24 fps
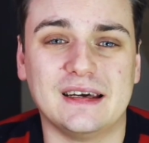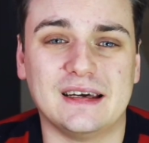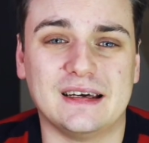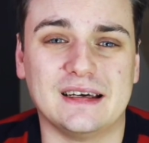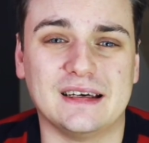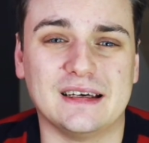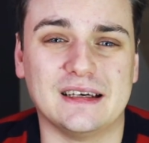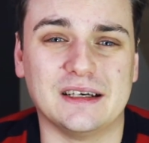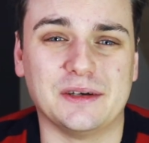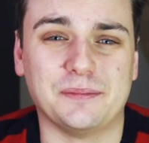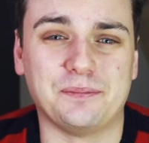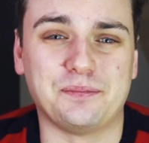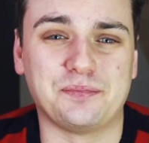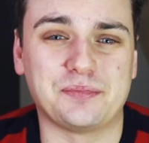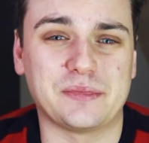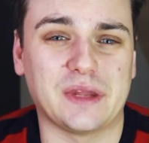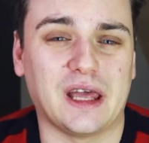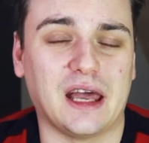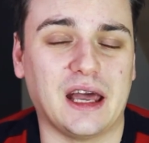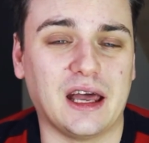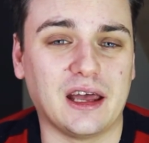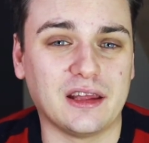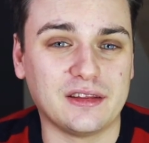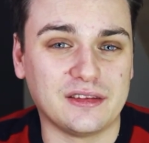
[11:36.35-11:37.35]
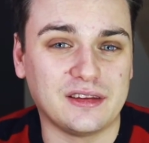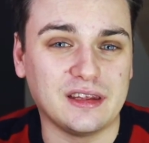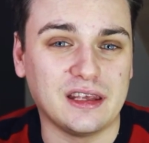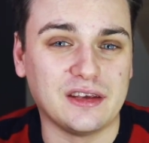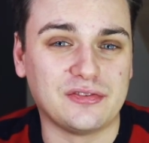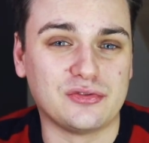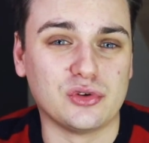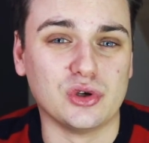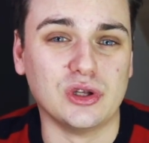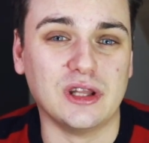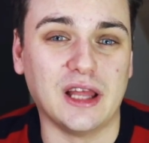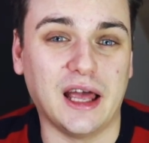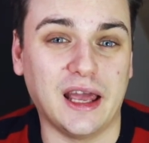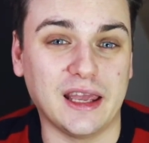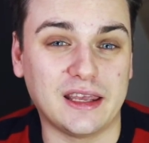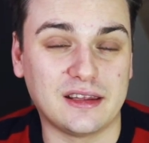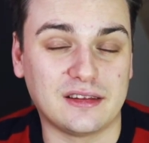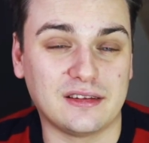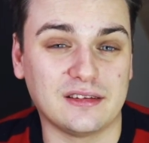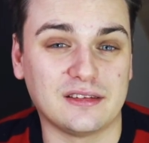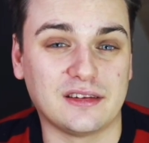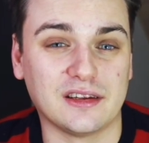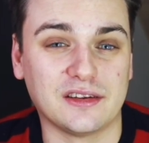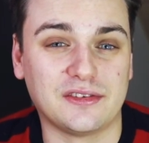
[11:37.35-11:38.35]
And if you
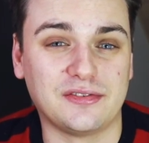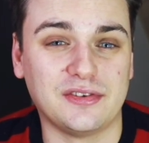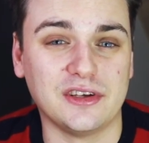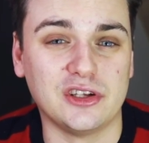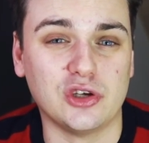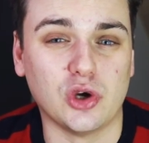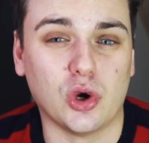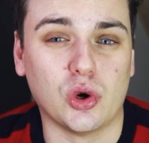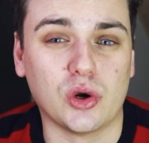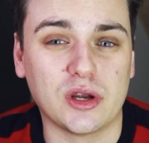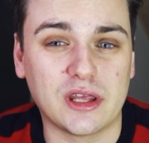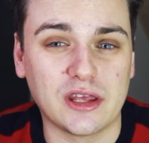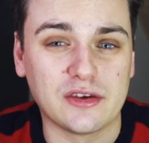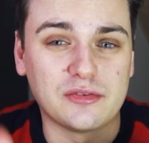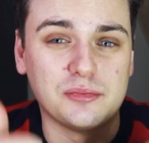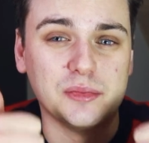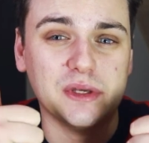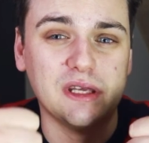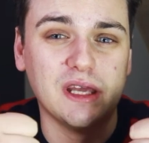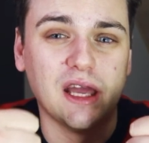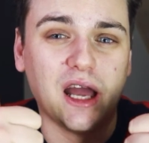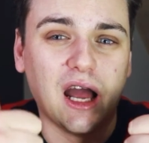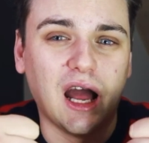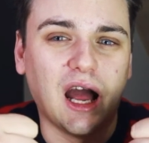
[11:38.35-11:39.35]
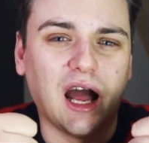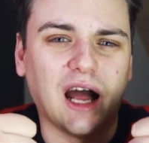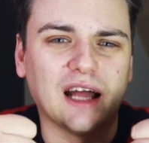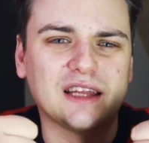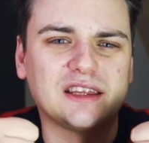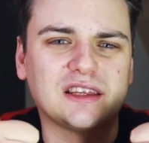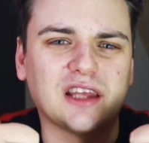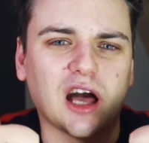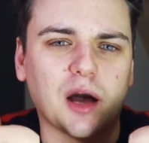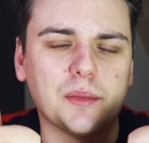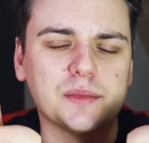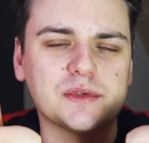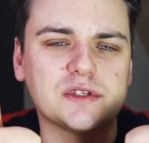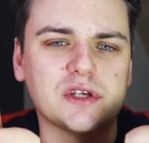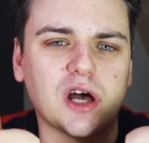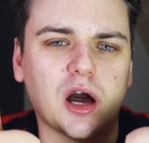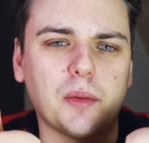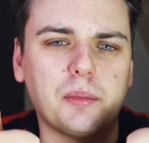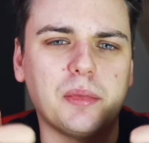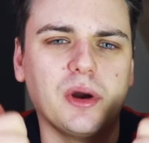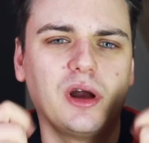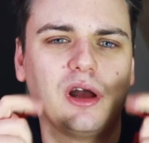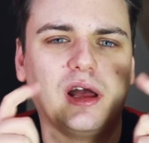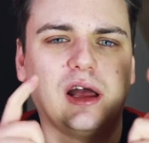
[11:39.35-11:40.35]
liked this video, give me a thumbs
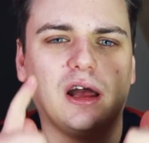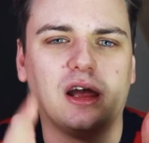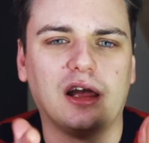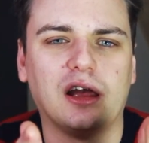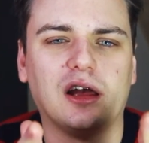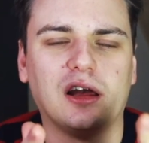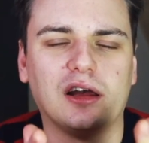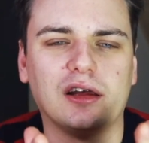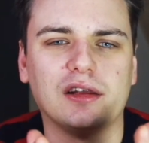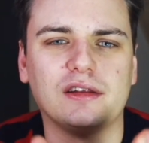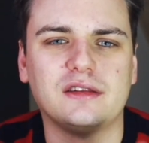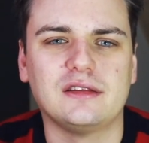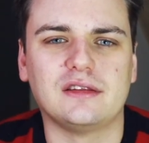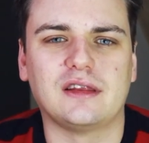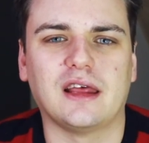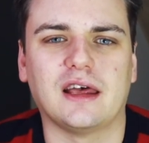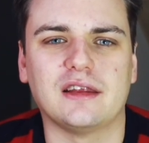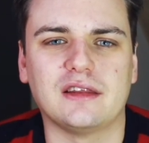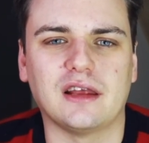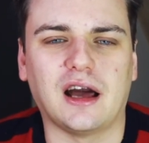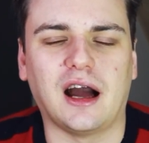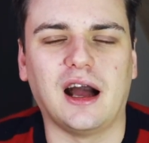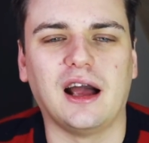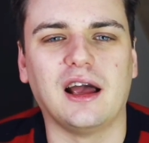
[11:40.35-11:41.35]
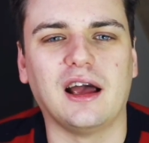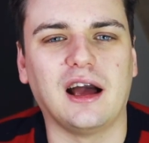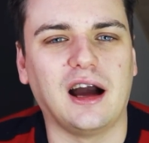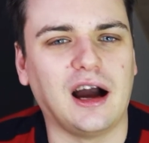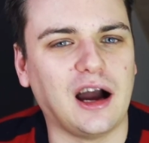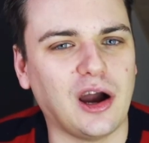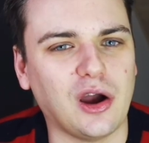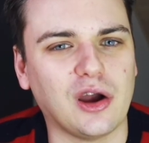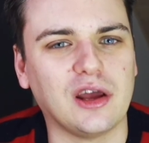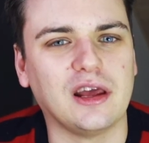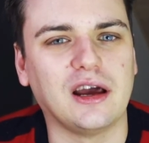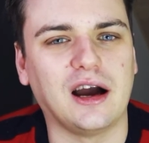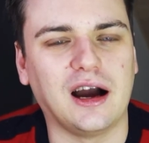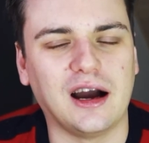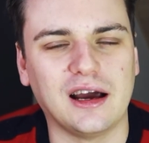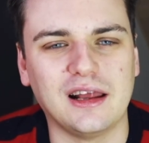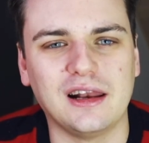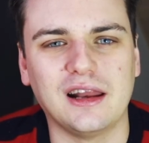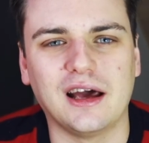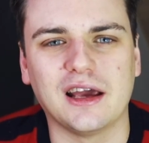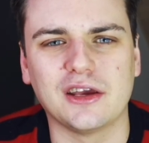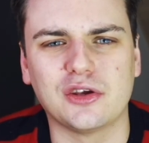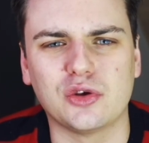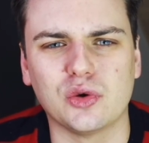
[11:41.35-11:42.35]
up, then I
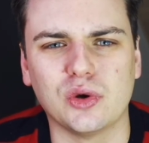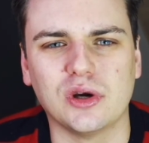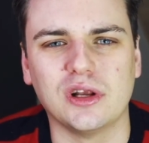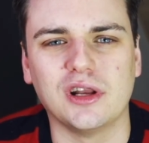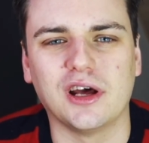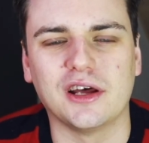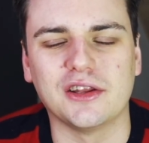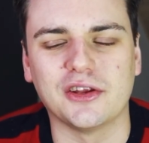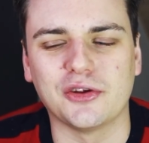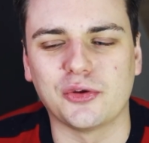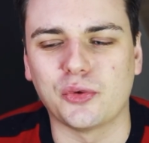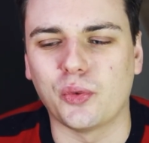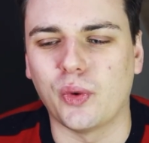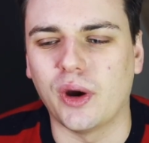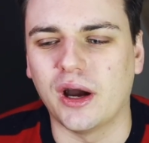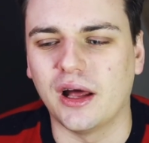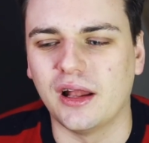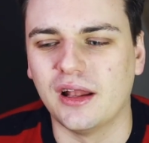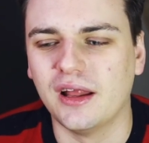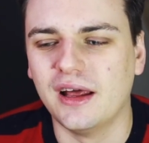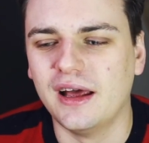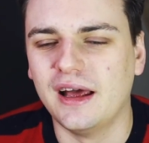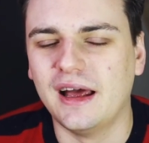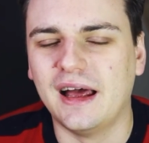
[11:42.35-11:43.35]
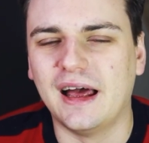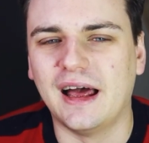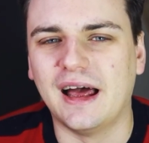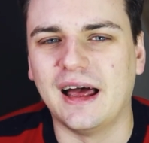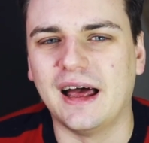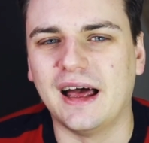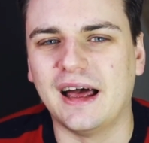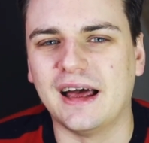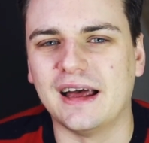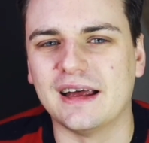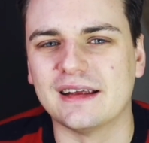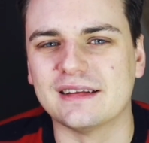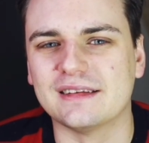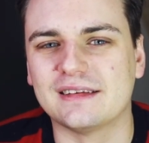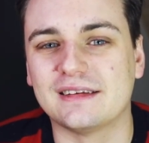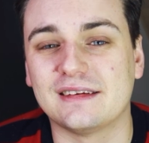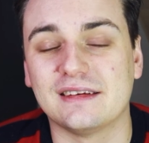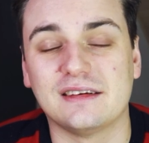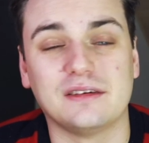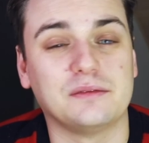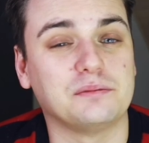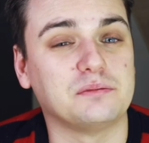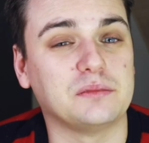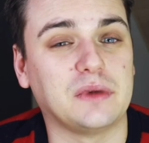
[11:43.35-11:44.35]
like you a lot as well. And
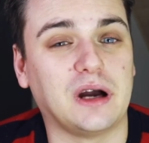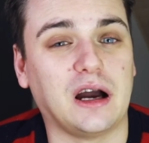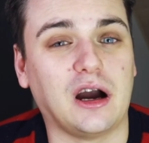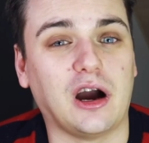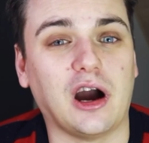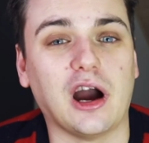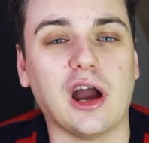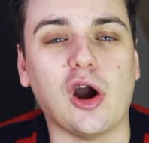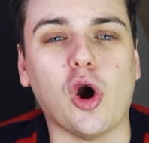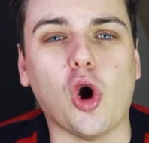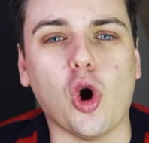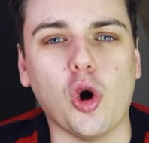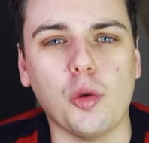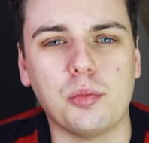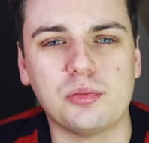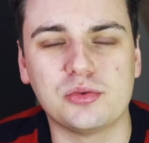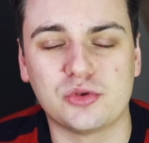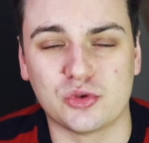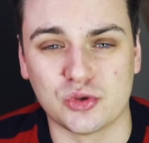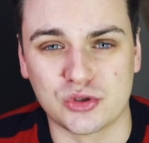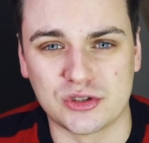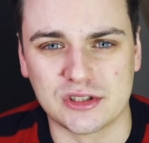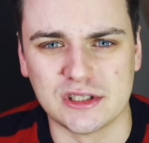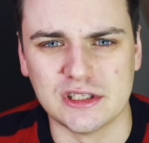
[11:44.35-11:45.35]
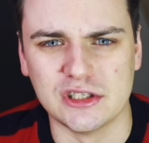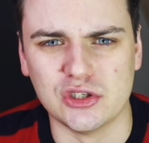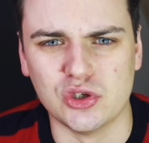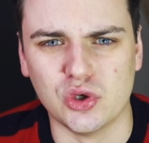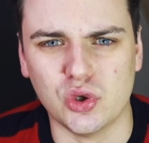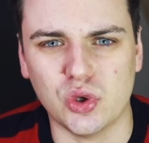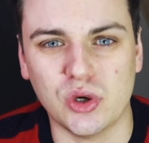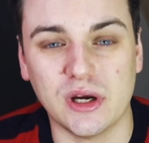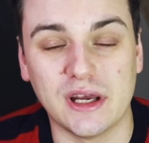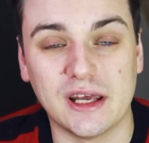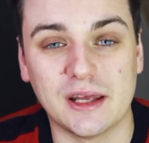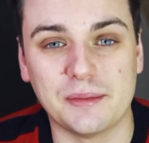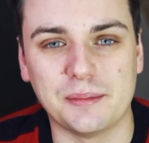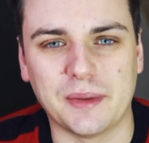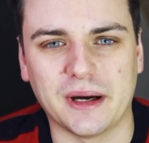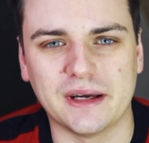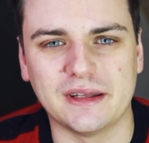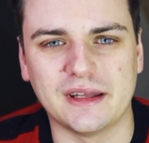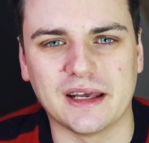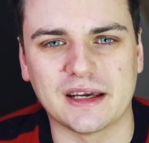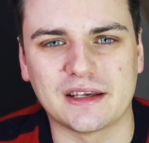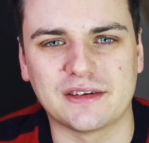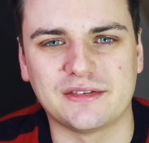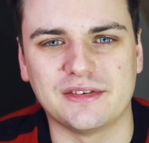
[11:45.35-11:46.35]
I hope to see you in
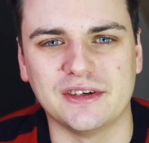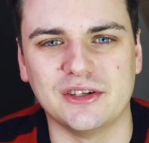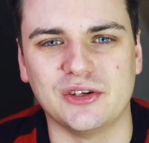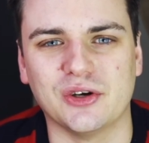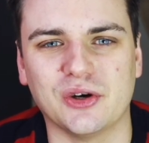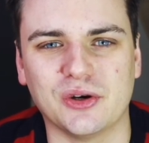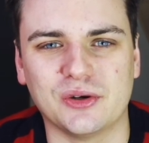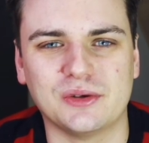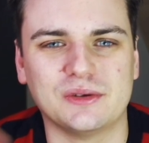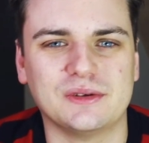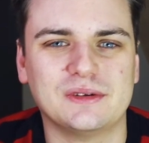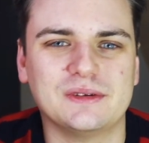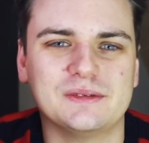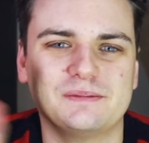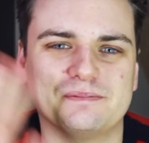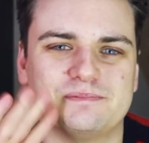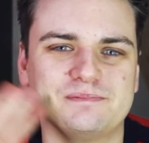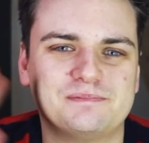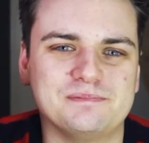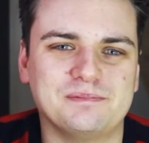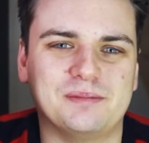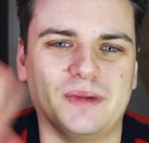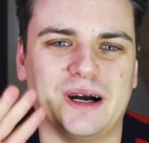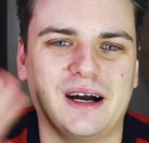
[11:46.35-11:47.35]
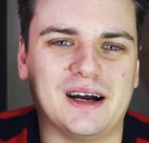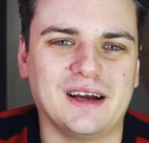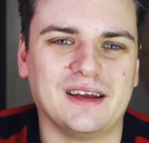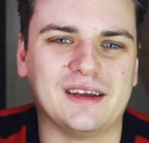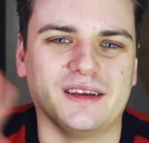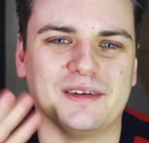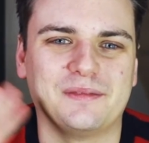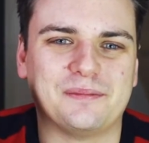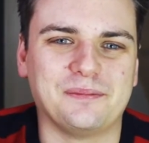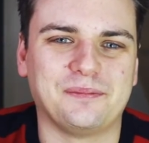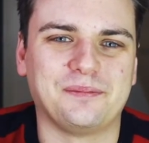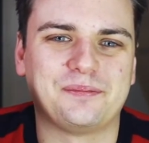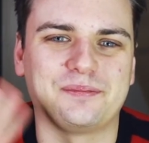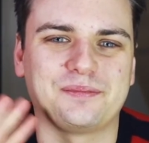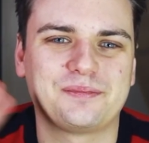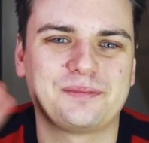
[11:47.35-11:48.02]
my next video. Bye.